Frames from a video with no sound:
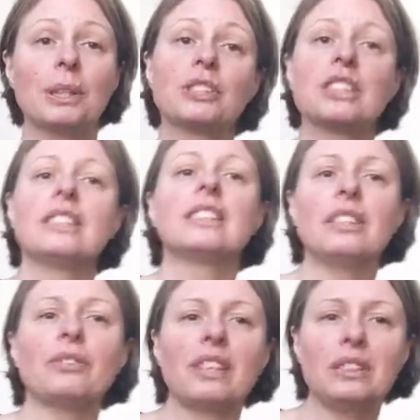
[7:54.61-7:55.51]
because it's
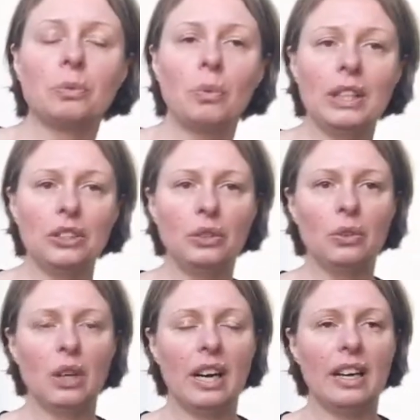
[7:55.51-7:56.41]
different when
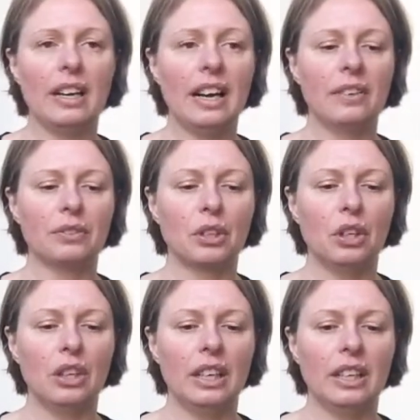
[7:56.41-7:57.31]
you have
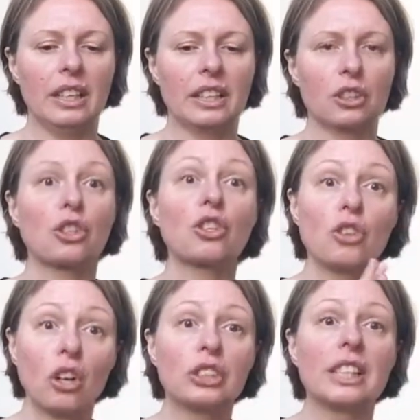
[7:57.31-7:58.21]
got a
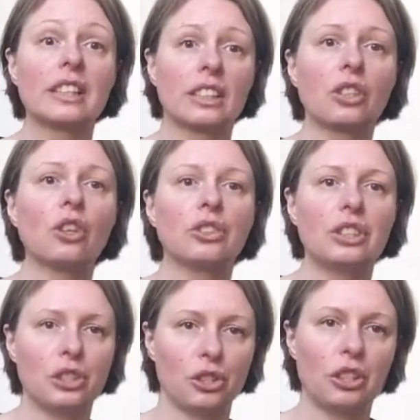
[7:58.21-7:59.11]
chronic
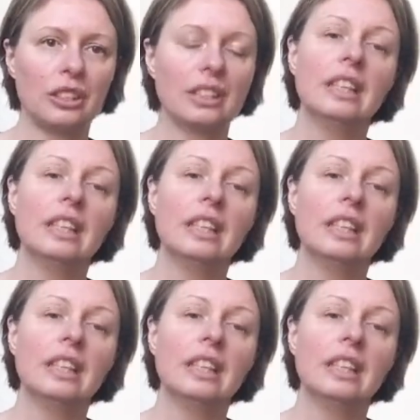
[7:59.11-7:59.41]
condition